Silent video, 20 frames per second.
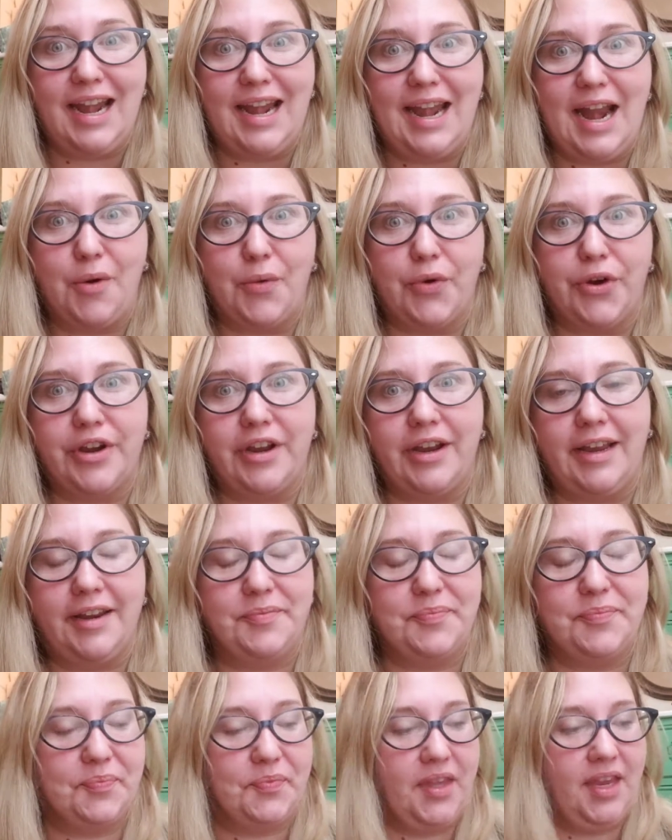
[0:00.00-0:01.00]
Alright, now we're
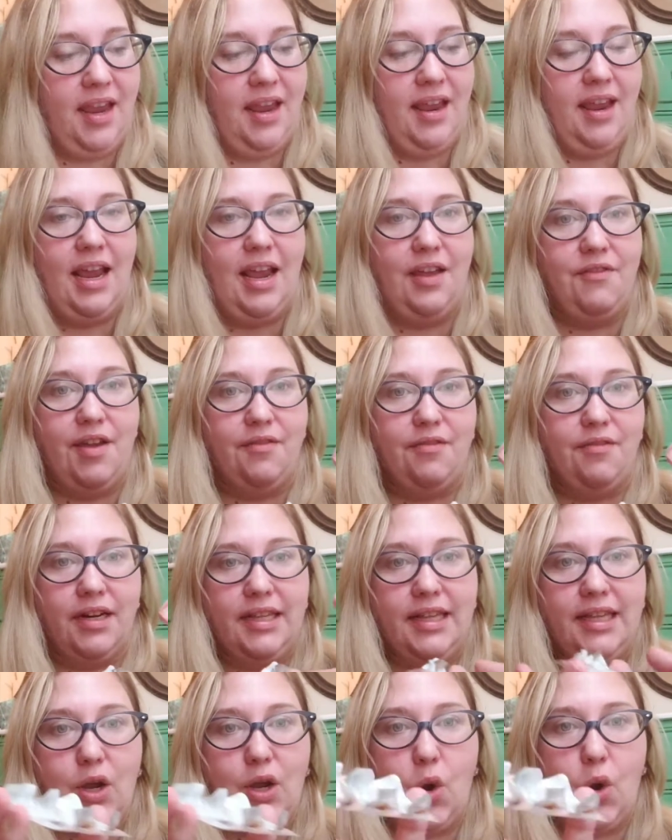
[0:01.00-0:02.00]
cooking. I have
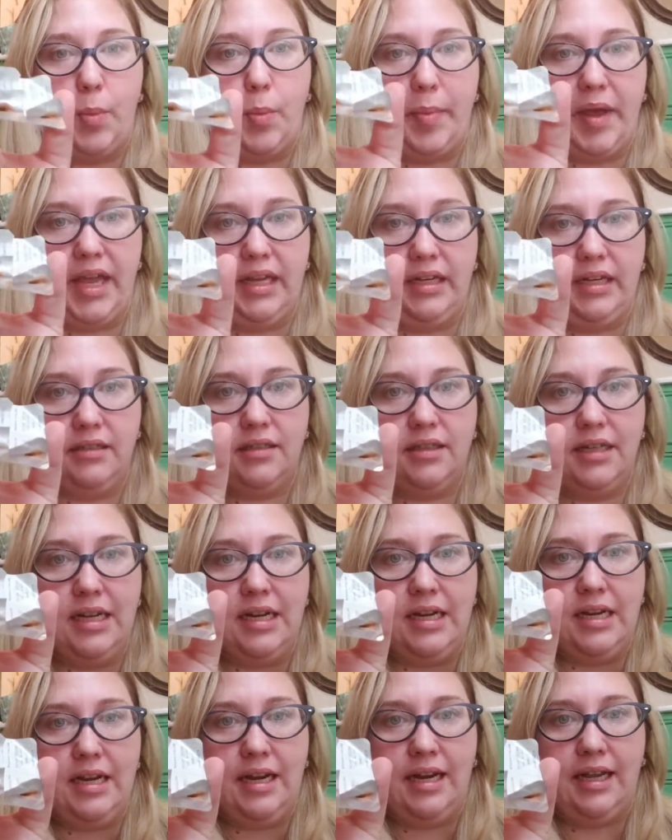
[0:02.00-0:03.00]
everything
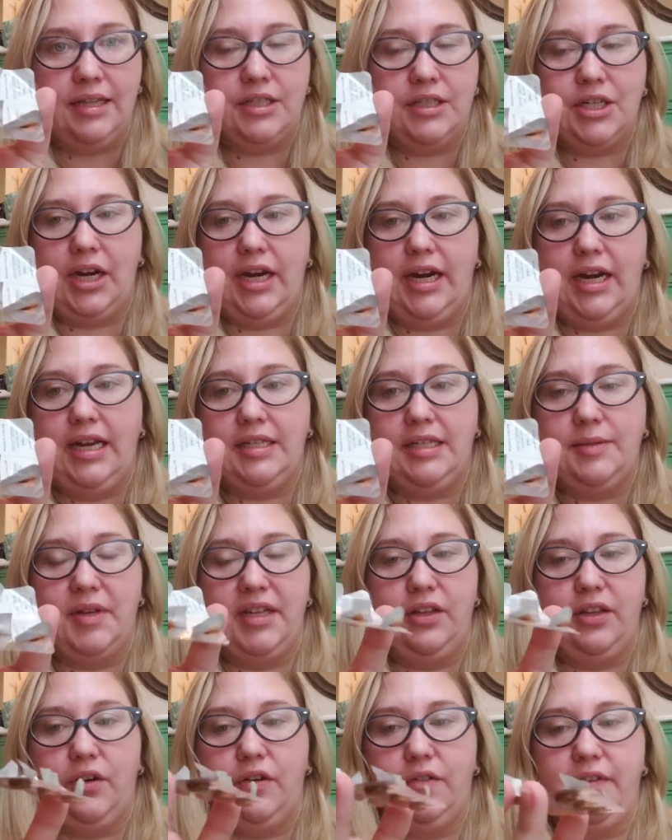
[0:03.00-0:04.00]
open, and sorry
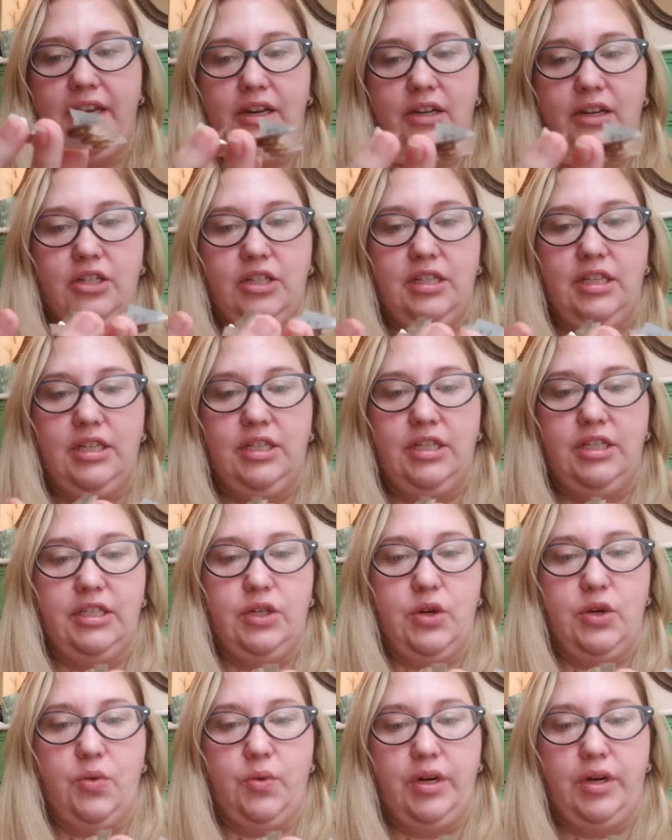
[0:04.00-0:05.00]
guys, my little fingers, they
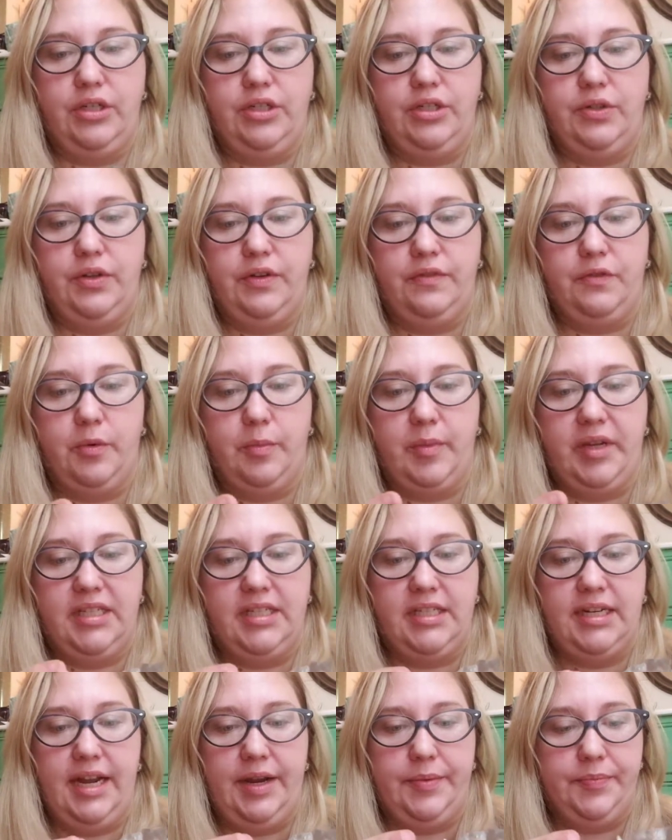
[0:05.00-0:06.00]
just don't want to do it for
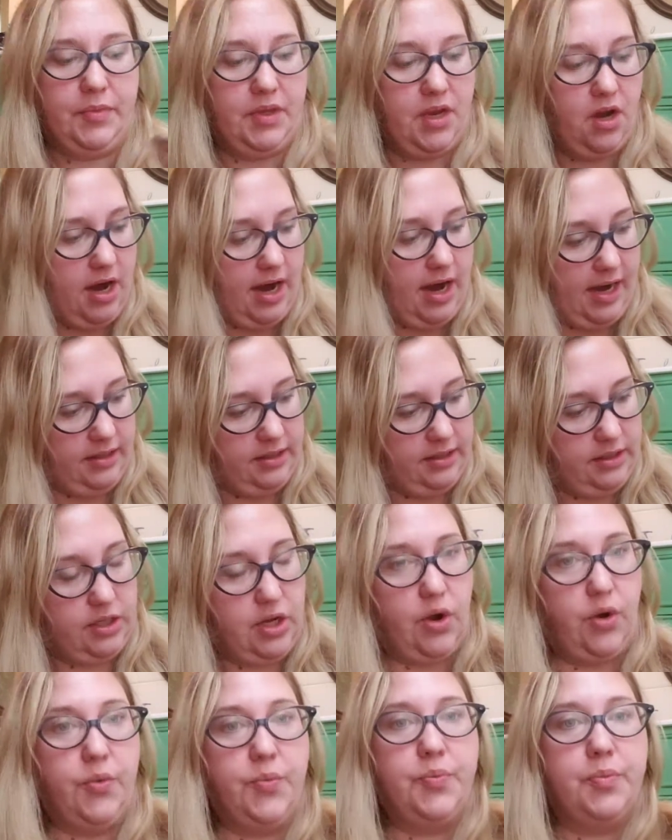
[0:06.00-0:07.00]
me today.
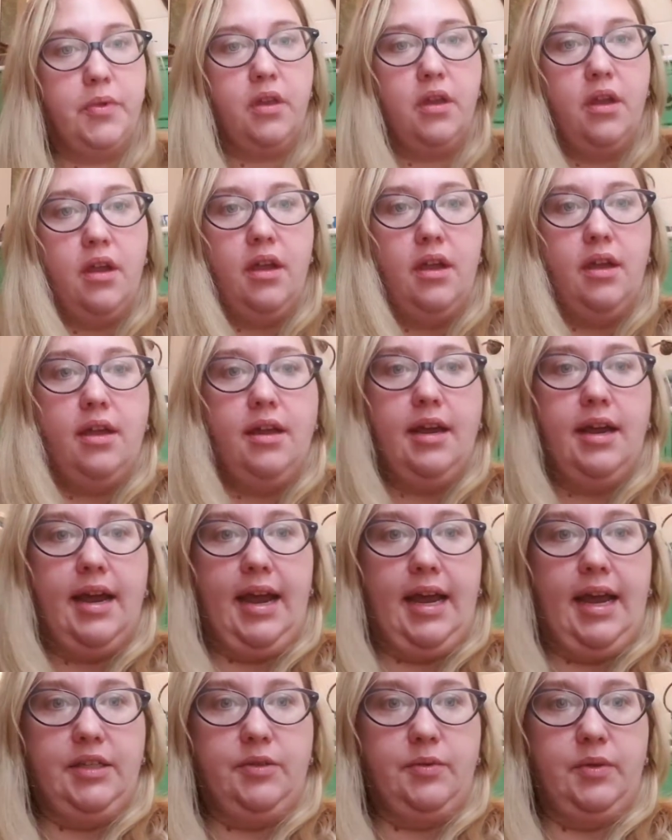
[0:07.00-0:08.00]
Alright, so
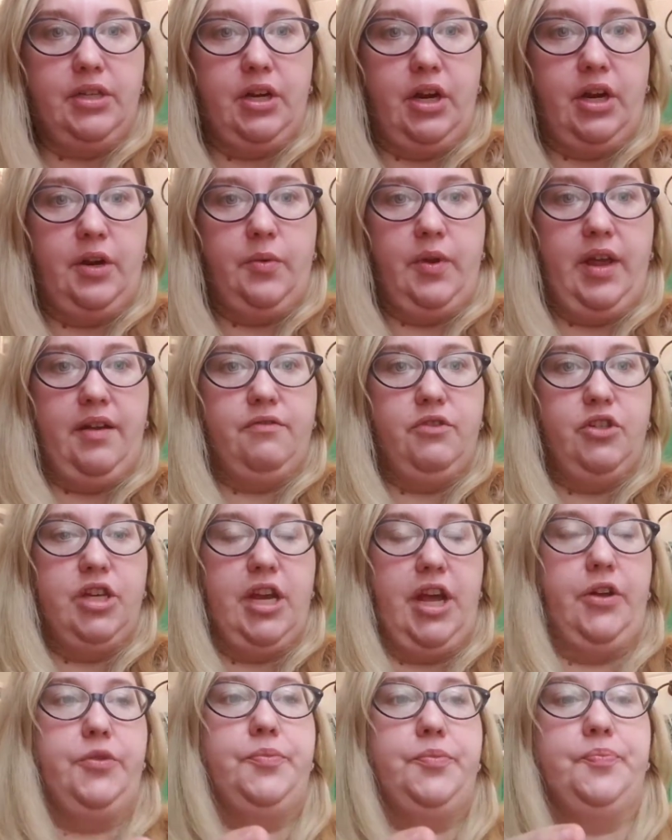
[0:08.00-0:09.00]
as we started, we
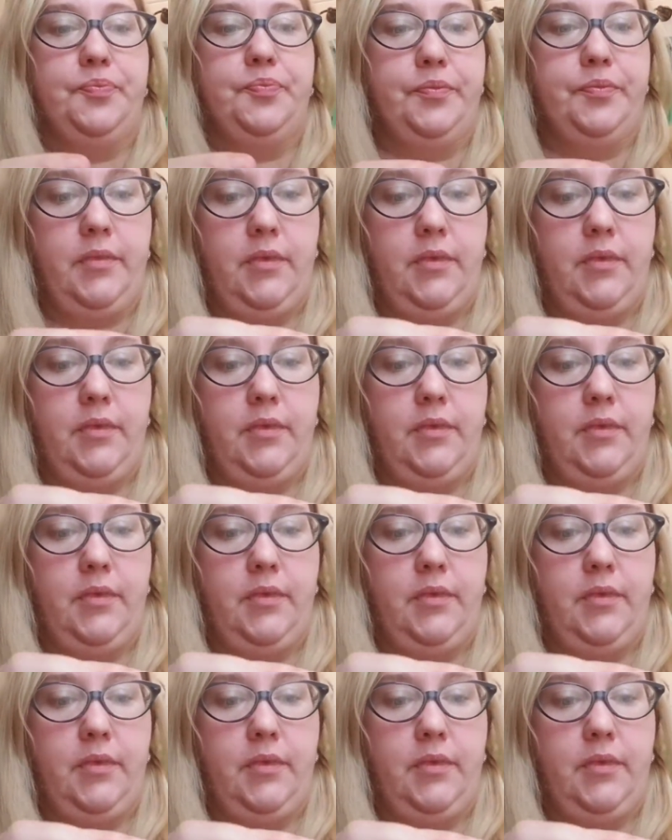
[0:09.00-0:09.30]
have Shell.